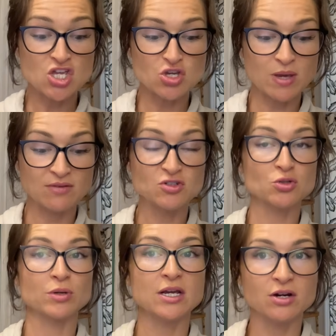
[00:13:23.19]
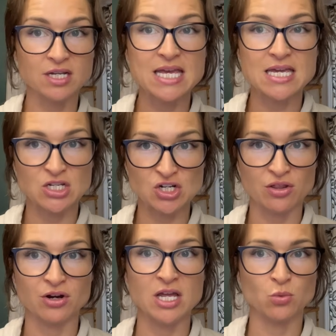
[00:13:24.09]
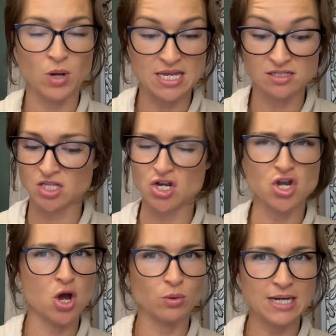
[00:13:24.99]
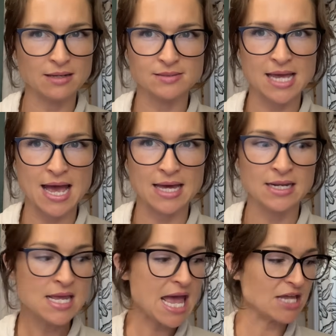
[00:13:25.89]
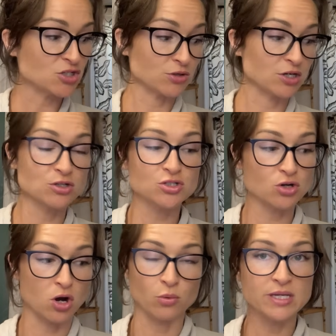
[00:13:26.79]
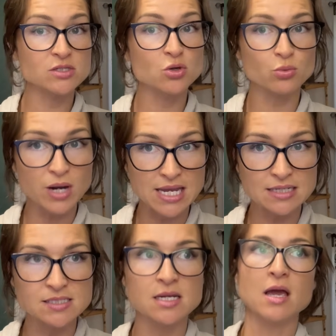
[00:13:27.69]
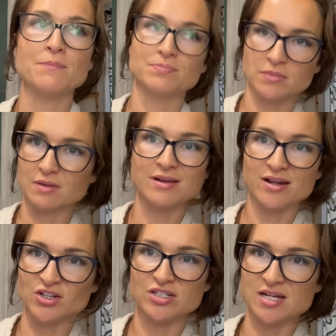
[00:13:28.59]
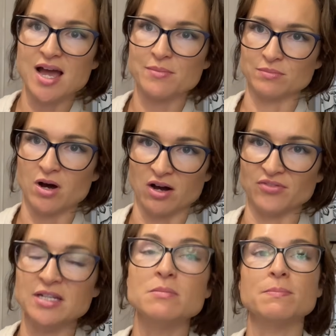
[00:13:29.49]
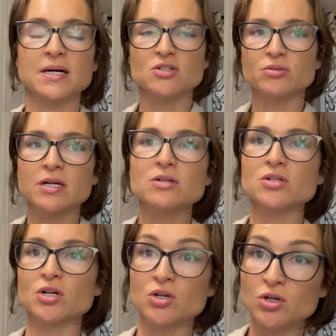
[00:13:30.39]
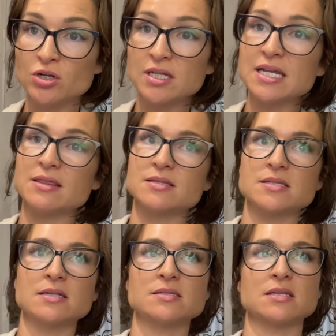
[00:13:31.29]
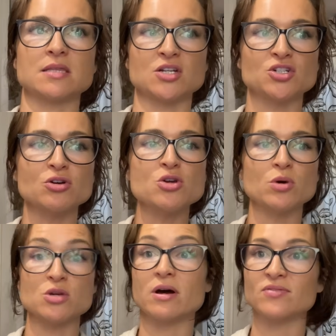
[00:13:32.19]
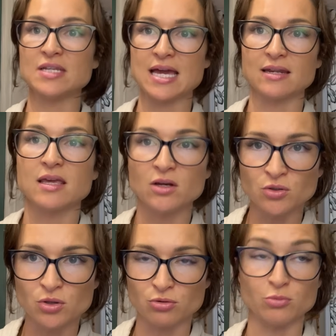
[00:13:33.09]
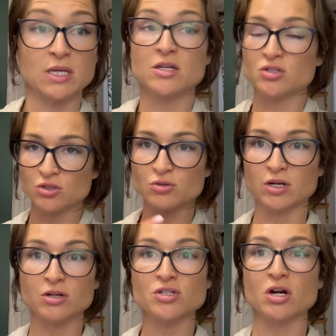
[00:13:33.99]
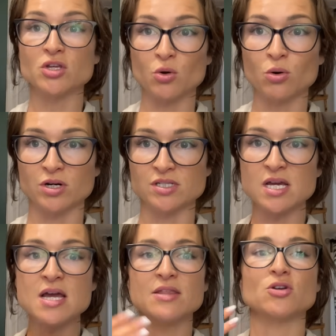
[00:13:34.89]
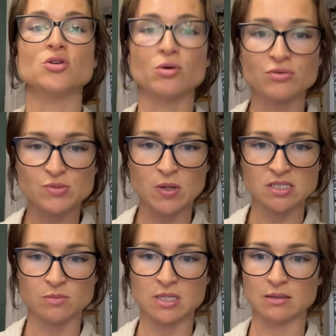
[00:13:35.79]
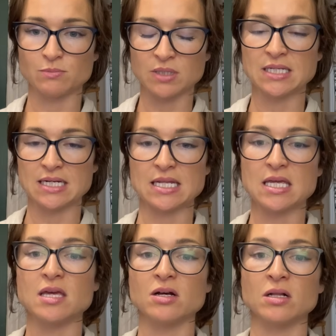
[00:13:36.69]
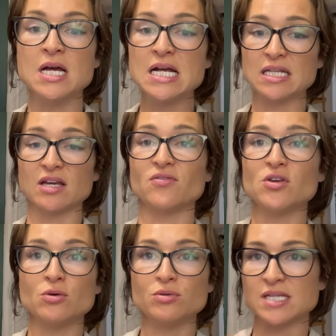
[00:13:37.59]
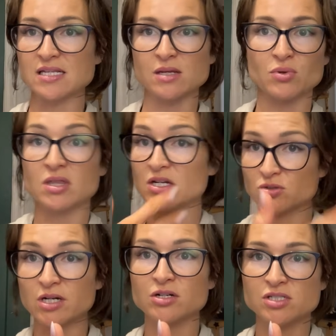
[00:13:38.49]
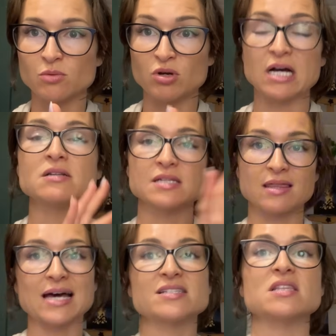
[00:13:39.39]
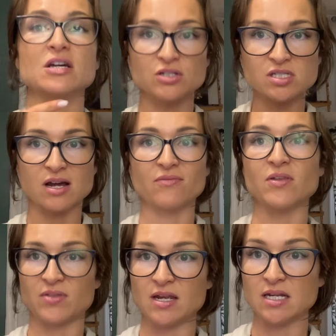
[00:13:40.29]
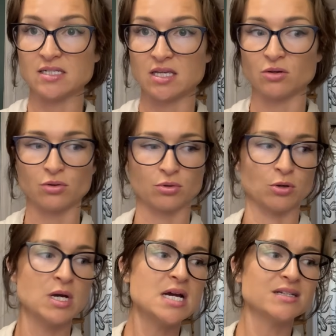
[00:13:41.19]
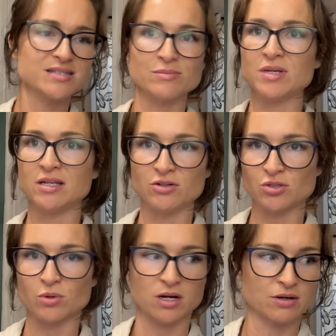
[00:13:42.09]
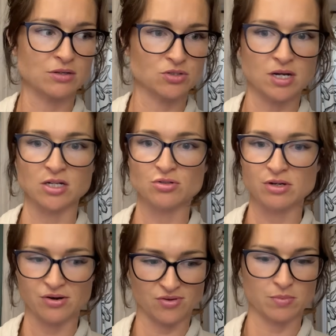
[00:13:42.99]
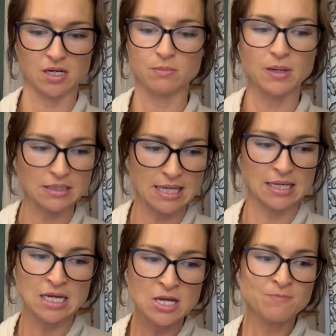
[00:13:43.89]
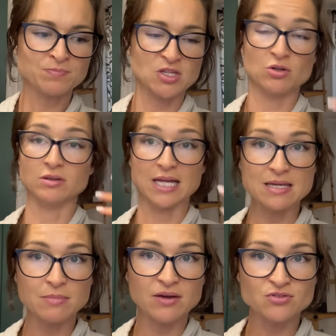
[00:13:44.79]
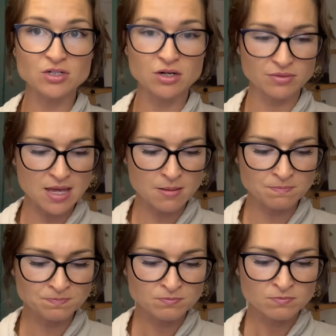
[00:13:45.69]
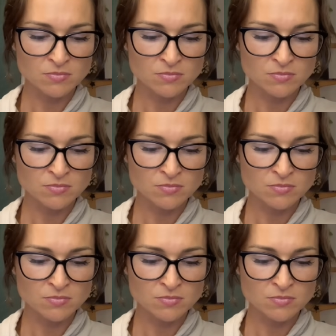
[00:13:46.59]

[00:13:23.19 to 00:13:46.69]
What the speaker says: You may have triggered each other in ways that no one else had. And triggers are always great. Not a good time often, but triggers are good in the sense that they show you what you haven't yet healed through, because your triggers are yours. They're your responsibility to heal. Like if you say something that triggers someone else, like that's their stuff that they need to heal through. Doesn't mean you should walk around trying to trigger everybody, but like your light may have triggered them.